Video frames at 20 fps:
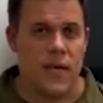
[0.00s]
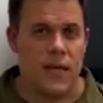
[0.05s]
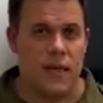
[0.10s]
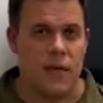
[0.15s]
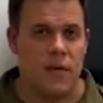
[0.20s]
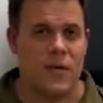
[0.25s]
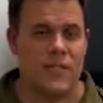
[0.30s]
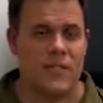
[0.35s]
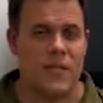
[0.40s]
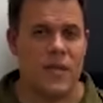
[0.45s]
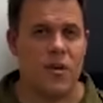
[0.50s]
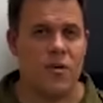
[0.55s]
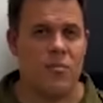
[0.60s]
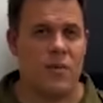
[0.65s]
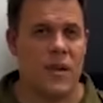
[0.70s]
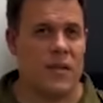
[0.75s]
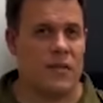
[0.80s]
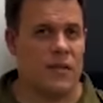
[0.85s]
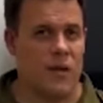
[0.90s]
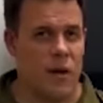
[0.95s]
There is a
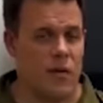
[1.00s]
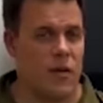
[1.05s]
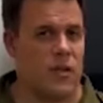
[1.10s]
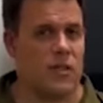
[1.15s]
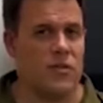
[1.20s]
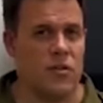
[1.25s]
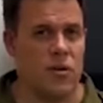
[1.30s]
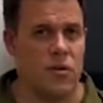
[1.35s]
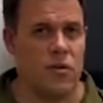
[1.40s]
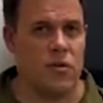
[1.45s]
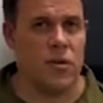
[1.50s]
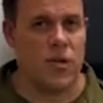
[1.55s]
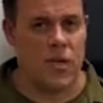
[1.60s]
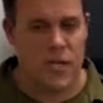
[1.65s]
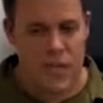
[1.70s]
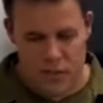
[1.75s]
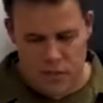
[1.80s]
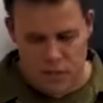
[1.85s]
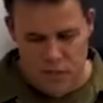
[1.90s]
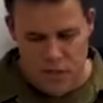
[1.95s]
humanitarian zone
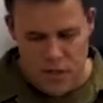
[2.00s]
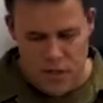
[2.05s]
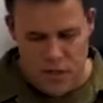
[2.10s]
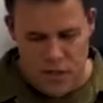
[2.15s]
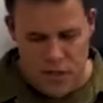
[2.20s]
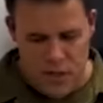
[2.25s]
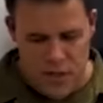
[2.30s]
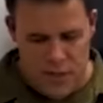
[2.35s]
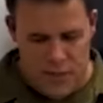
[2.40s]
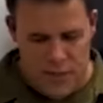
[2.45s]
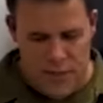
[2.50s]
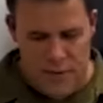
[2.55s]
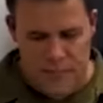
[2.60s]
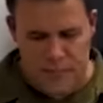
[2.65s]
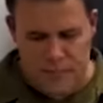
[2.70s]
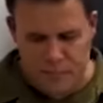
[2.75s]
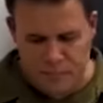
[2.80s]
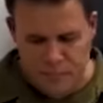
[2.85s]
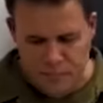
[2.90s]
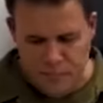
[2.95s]
in southern Gaza,
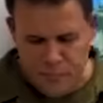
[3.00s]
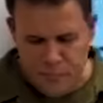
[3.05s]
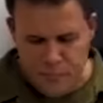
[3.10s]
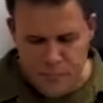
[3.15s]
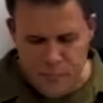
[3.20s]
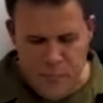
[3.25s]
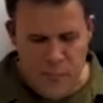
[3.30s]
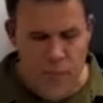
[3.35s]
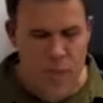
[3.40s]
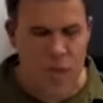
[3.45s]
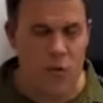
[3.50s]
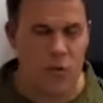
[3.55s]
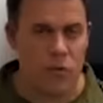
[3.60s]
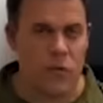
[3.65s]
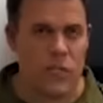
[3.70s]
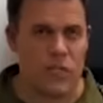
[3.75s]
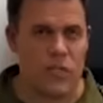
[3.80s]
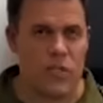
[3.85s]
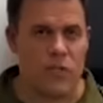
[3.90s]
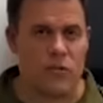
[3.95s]

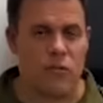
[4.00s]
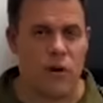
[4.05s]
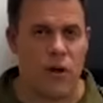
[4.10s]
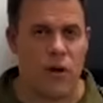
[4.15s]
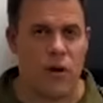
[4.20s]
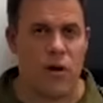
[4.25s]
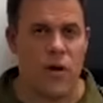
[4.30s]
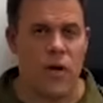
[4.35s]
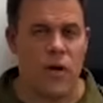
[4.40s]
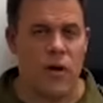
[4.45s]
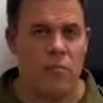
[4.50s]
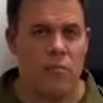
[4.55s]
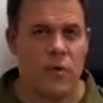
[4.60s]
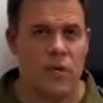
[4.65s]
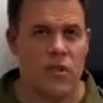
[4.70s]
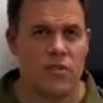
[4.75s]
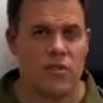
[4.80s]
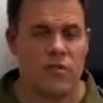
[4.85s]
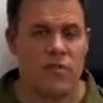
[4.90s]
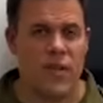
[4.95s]
which is where
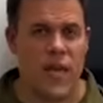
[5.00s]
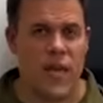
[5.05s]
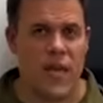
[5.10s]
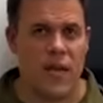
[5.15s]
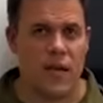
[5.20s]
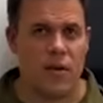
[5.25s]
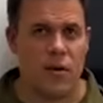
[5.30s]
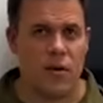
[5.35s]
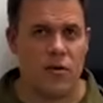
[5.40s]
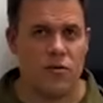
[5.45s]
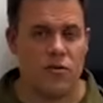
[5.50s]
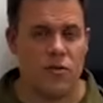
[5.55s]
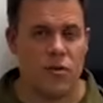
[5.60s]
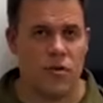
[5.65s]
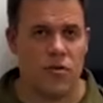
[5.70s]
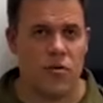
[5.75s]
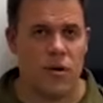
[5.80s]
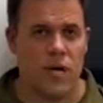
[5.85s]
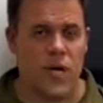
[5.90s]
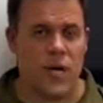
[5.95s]
most of the aid goes
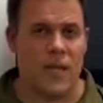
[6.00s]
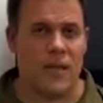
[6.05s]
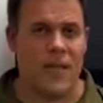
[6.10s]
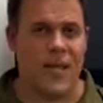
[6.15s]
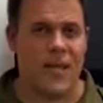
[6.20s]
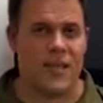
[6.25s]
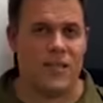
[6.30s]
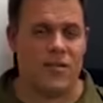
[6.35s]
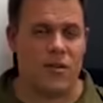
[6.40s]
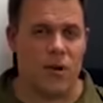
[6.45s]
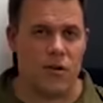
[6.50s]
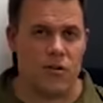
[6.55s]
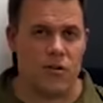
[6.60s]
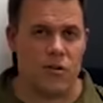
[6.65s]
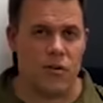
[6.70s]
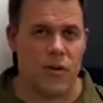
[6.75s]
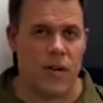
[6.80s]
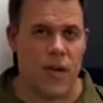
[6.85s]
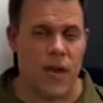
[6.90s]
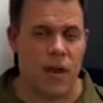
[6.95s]
to, and that is
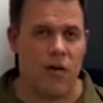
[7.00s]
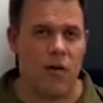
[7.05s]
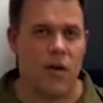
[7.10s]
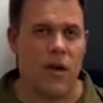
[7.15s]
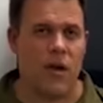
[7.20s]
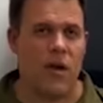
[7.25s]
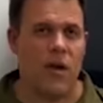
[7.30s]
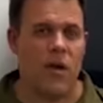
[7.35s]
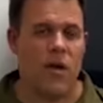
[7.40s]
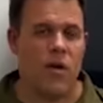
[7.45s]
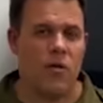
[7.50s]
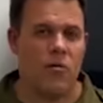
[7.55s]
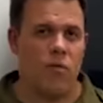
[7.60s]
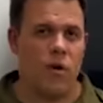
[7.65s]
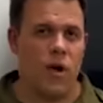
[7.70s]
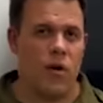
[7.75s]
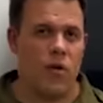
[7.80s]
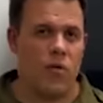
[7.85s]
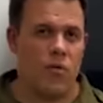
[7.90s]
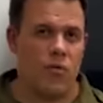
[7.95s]
also an area
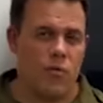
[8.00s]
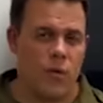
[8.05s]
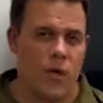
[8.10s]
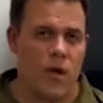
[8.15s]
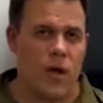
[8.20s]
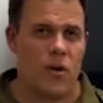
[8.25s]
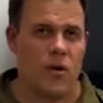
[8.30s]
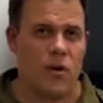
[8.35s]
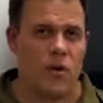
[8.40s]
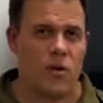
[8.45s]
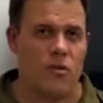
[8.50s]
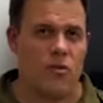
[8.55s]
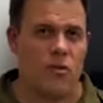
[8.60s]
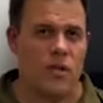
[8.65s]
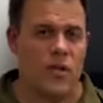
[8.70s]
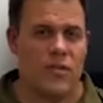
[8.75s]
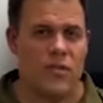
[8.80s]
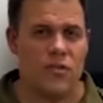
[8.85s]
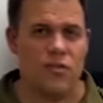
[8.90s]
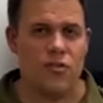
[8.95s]
where we are not
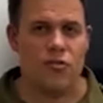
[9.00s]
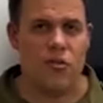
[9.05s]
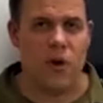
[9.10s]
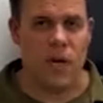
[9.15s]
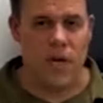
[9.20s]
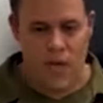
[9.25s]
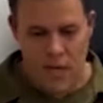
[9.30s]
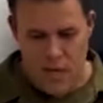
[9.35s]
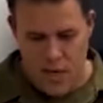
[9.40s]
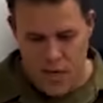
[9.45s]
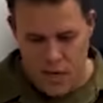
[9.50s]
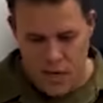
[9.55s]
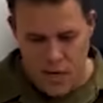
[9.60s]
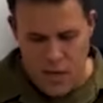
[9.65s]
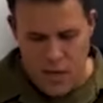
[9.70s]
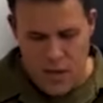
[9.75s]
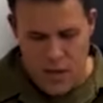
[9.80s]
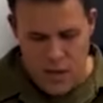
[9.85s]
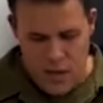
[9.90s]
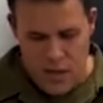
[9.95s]
striking
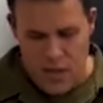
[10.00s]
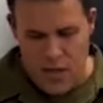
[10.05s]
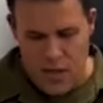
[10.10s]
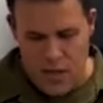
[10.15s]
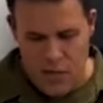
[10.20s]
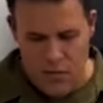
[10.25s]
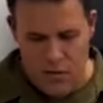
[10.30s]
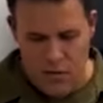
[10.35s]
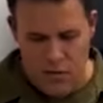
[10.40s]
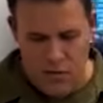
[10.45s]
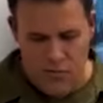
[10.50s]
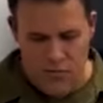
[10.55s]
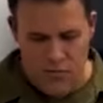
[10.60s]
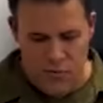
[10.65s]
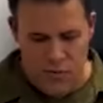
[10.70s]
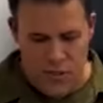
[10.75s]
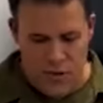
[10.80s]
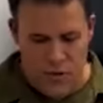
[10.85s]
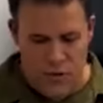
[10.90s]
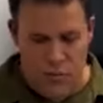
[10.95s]
in order
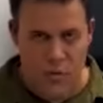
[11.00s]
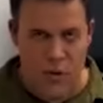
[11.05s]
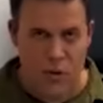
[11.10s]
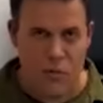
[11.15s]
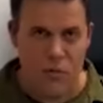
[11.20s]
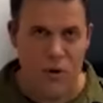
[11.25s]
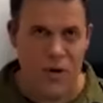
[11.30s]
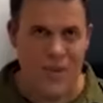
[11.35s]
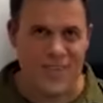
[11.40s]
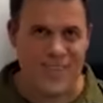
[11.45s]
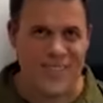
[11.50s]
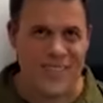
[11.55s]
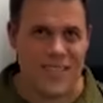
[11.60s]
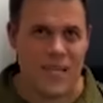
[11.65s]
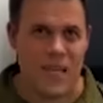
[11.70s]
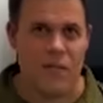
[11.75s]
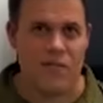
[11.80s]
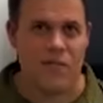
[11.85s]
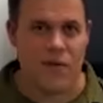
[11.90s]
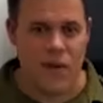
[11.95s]
for there to be one
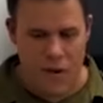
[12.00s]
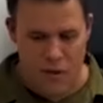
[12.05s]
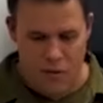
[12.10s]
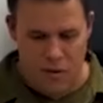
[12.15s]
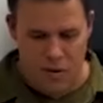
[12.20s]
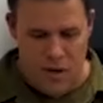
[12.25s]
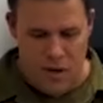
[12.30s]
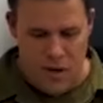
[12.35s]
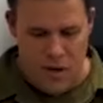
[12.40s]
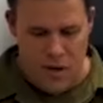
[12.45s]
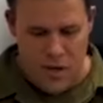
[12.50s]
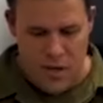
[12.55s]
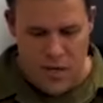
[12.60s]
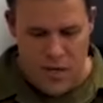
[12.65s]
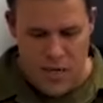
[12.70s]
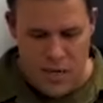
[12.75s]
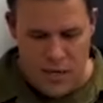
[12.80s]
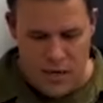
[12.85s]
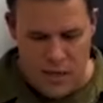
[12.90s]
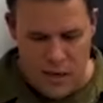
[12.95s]
safe area
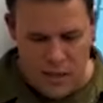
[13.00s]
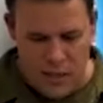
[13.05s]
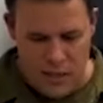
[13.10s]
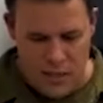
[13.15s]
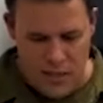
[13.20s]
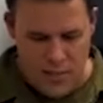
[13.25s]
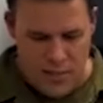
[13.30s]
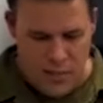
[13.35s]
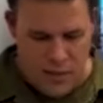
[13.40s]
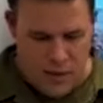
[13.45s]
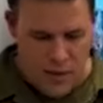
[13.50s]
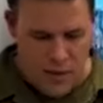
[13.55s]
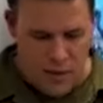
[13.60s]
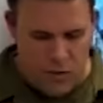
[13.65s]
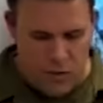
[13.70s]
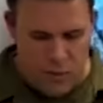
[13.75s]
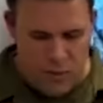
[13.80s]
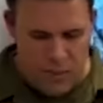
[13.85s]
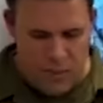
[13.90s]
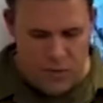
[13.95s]
in Gaza.
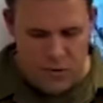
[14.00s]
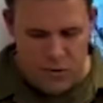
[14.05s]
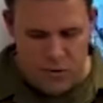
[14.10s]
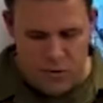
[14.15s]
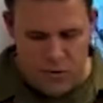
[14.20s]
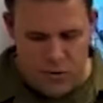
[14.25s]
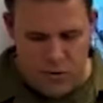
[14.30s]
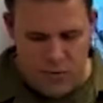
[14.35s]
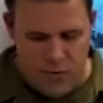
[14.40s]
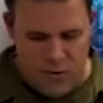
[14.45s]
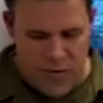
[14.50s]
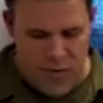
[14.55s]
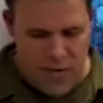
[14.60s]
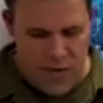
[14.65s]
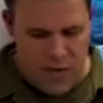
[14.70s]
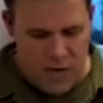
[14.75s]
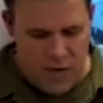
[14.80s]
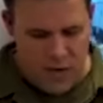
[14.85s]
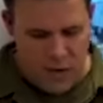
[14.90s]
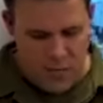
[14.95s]
Other pictures of the
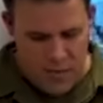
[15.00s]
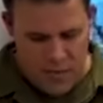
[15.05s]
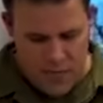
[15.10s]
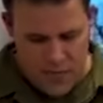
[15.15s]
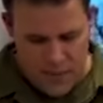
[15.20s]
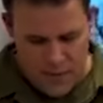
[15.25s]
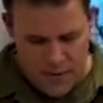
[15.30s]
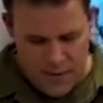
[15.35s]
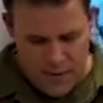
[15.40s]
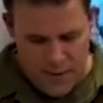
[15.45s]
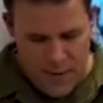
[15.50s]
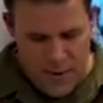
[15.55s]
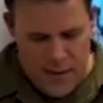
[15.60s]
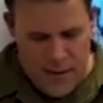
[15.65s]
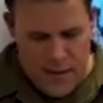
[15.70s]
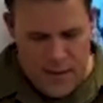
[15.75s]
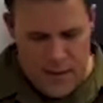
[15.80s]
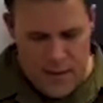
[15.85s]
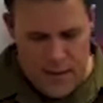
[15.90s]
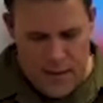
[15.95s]
aid coming
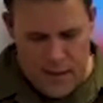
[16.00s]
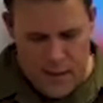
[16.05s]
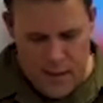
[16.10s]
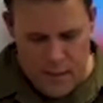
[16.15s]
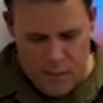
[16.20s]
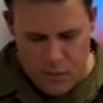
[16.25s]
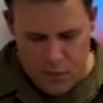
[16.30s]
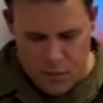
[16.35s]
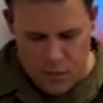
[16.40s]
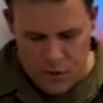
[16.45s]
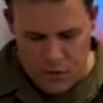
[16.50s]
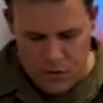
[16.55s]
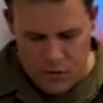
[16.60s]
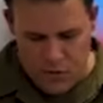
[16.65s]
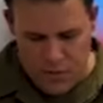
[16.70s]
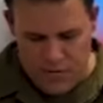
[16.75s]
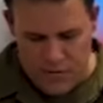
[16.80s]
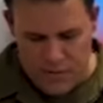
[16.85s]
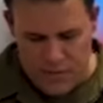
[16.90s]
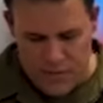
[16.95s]
in. Important
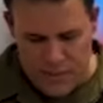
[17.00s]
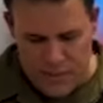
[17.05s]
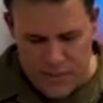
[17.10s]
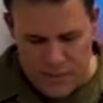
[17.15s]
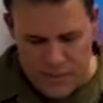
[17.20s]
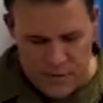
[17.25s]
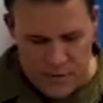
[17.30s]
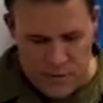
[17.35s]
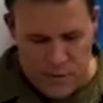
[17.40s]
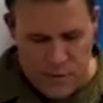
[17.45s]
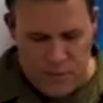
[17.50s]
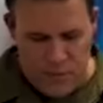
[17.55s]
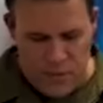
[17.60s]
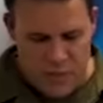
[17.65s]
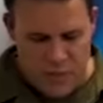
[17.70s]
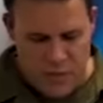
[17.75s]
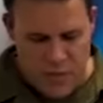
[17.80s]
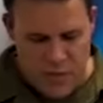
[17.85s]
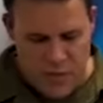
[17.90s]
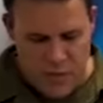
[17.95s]
to emphasize, when we
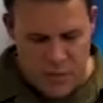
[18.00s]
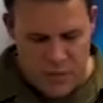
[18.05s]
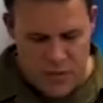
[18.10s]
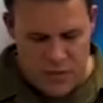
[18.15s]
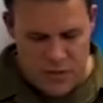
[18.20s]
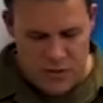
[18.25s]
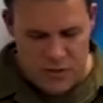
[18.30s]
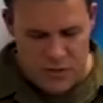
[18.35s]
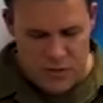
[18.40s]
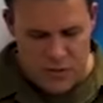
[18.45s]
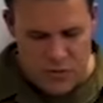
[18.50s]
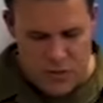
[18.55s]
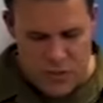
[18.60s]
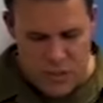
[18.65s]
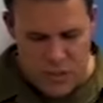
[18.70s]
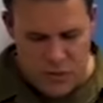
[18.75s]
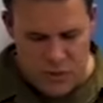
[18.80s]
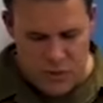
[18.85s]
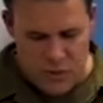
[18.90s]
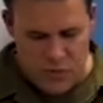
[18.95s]
speak about the
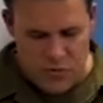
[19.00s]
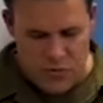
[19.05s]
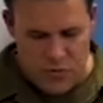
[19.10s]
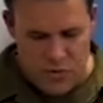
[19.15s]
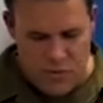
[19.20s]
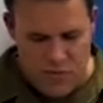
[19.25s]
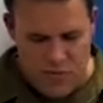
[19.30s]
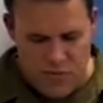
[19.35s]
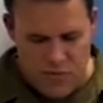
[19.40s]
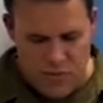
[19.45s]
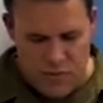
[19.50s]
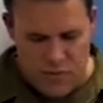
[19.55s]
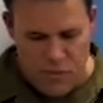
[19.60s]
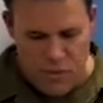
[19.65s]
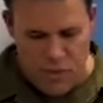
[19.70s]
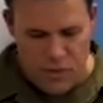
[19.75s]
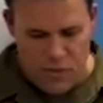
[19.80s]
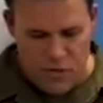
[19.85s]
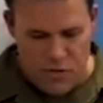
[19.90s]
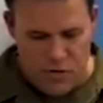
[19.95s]
situation,
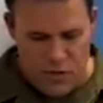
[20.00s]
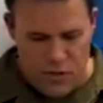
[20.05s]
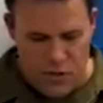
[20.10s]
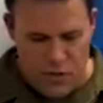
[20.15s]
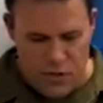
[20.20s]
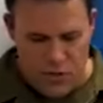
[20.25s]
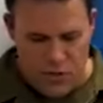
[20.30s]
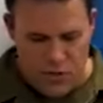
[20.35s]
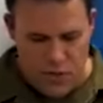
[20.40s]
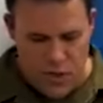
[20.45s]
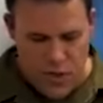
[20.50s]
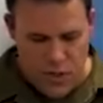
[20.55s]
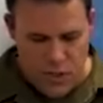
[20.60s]
we continue